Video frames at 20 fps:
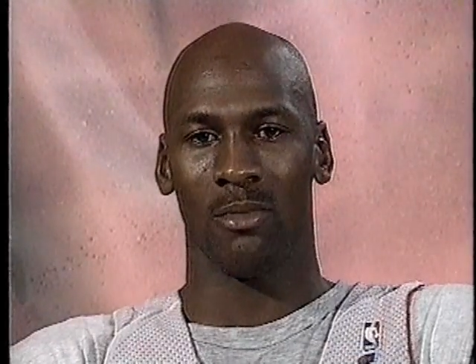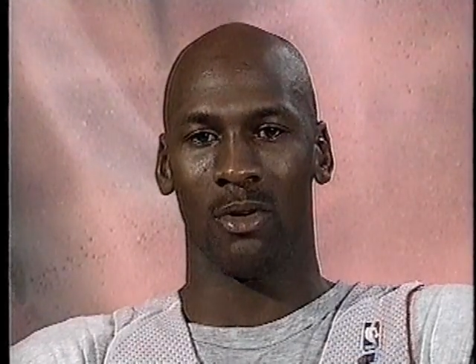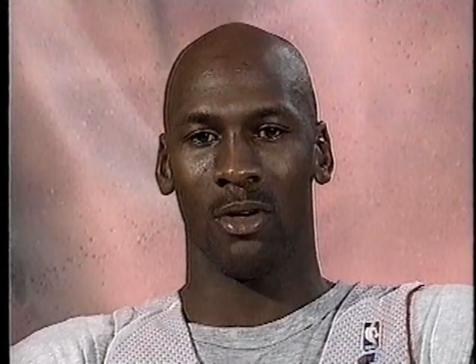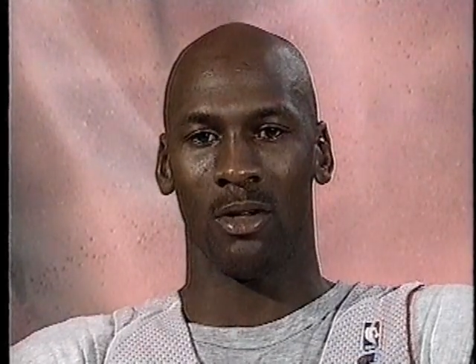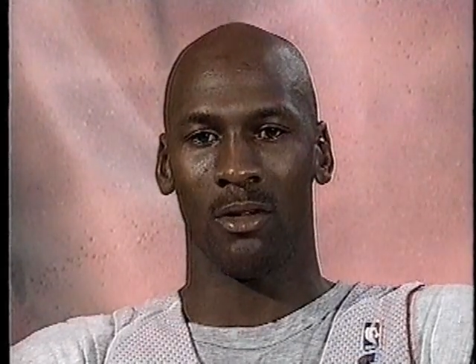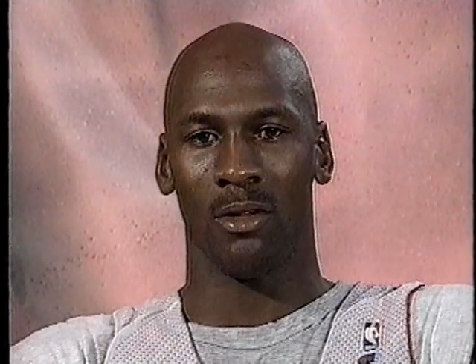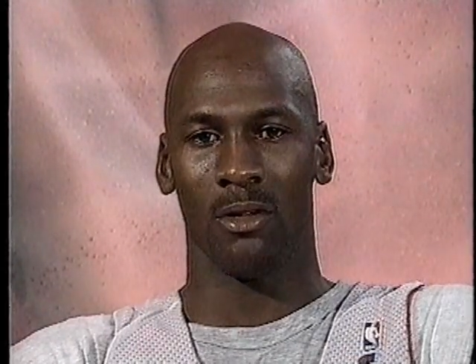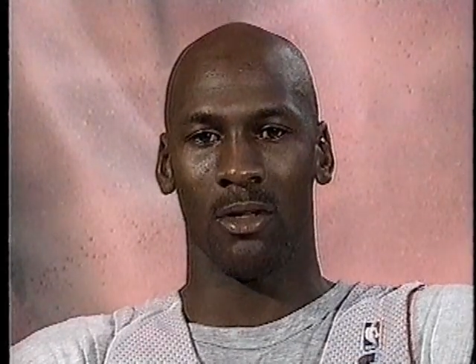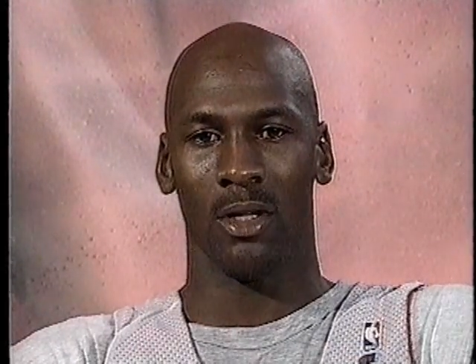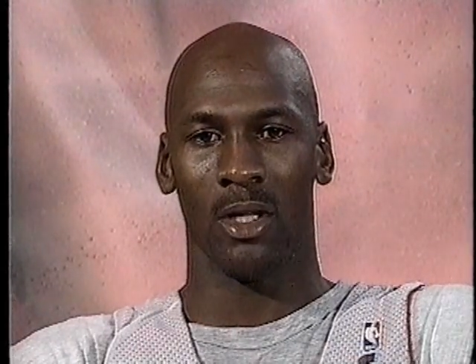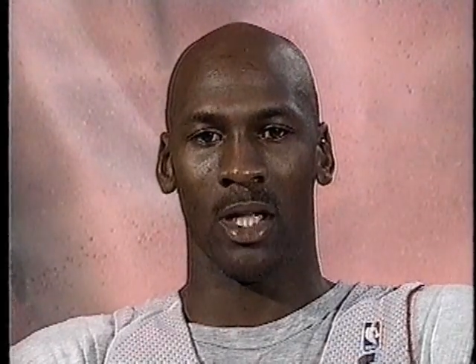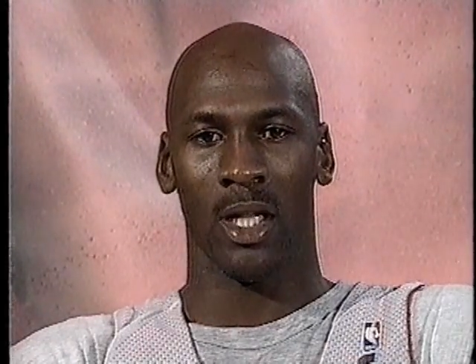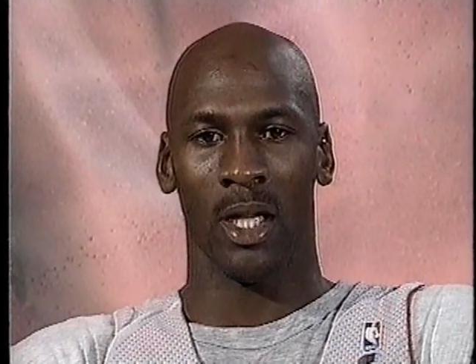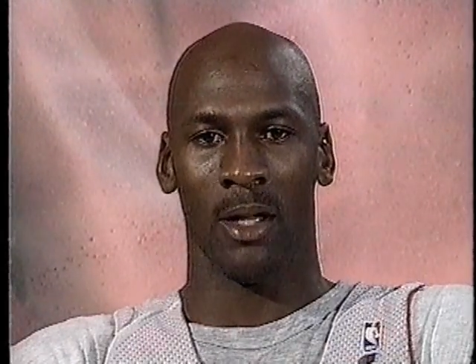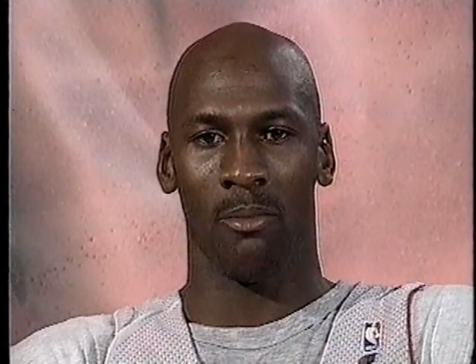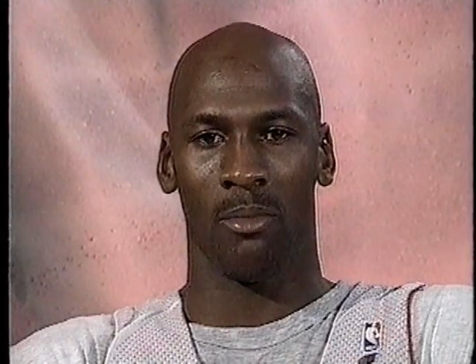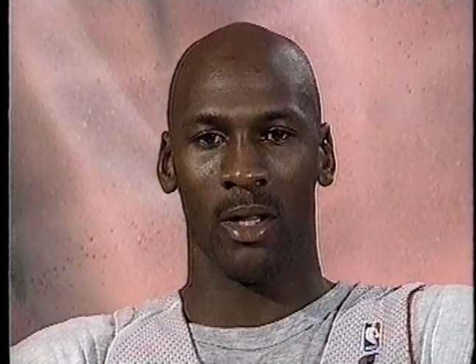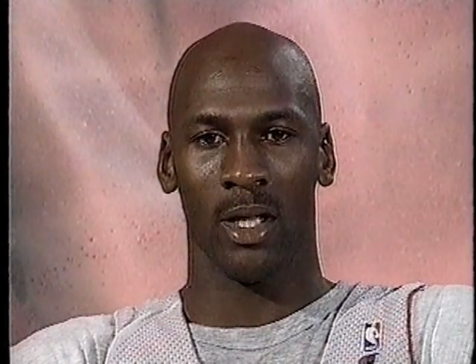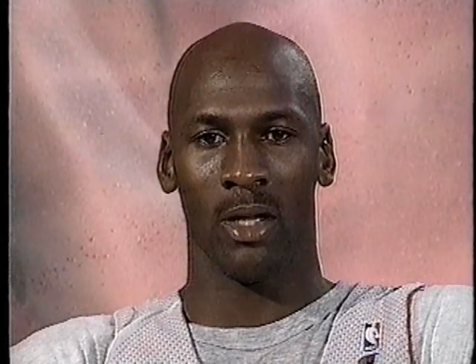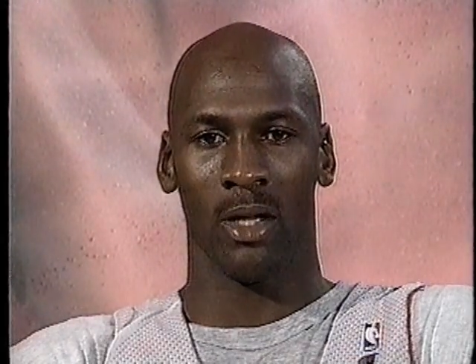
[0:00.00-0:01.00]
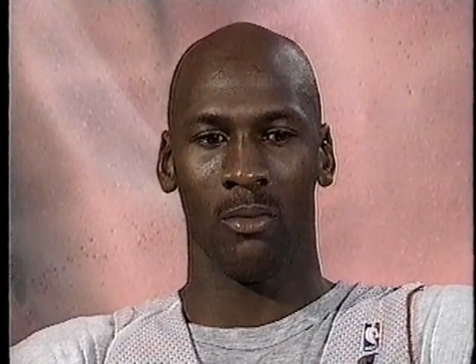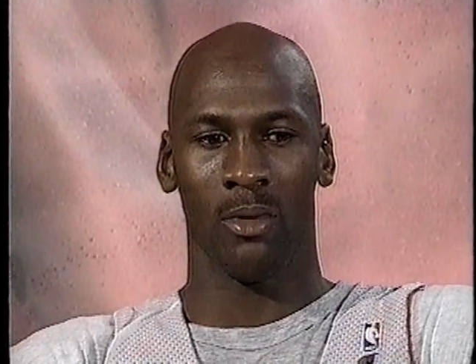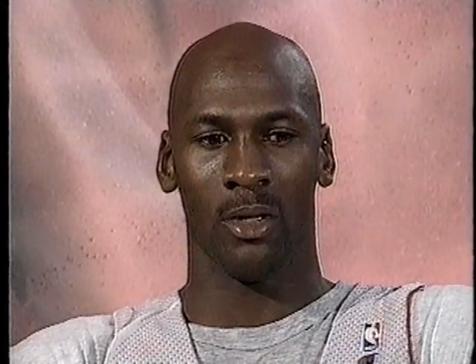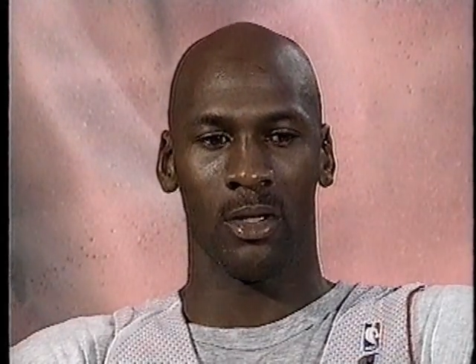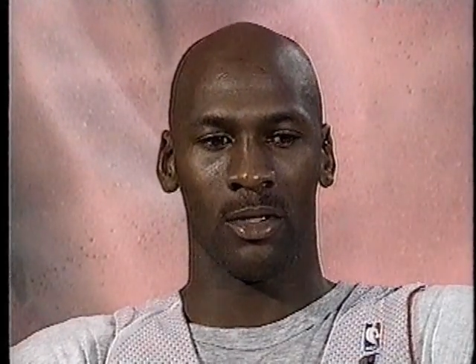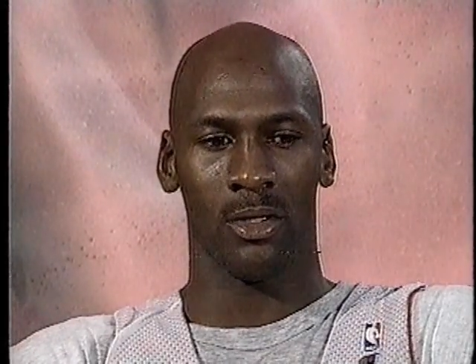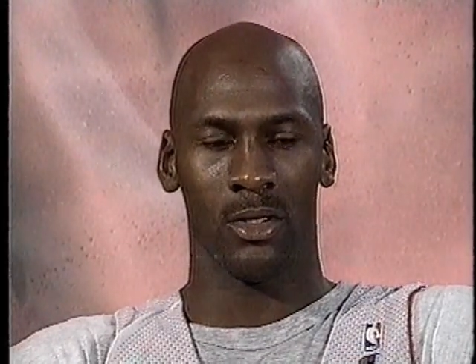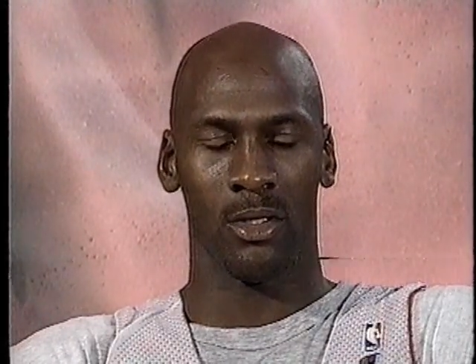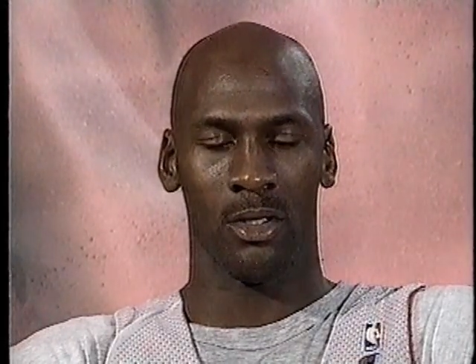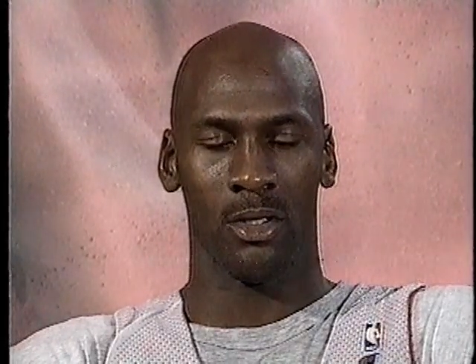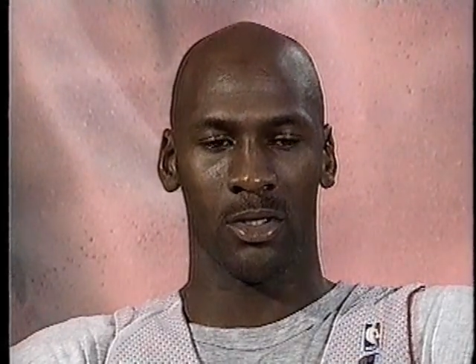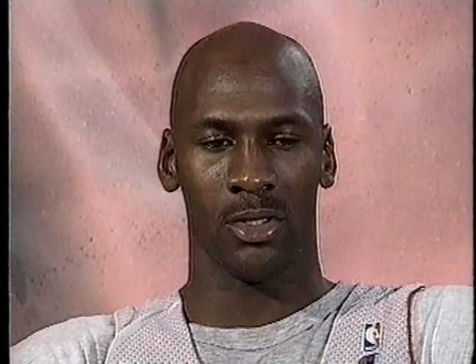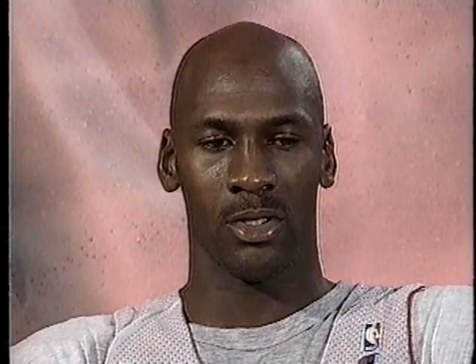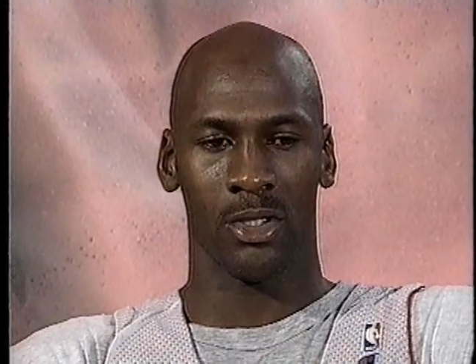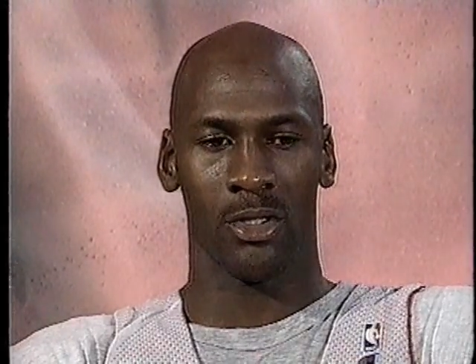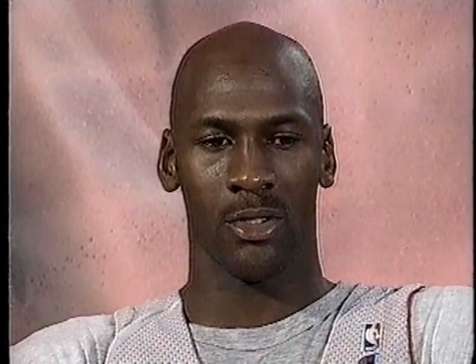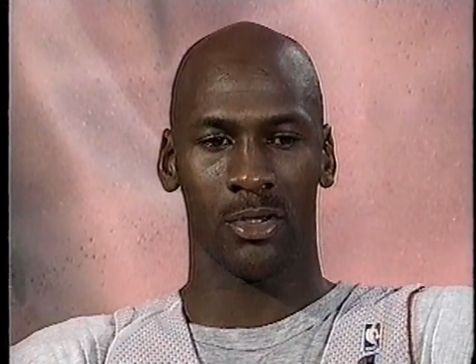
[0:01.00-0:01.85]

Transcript: and I play it with a serious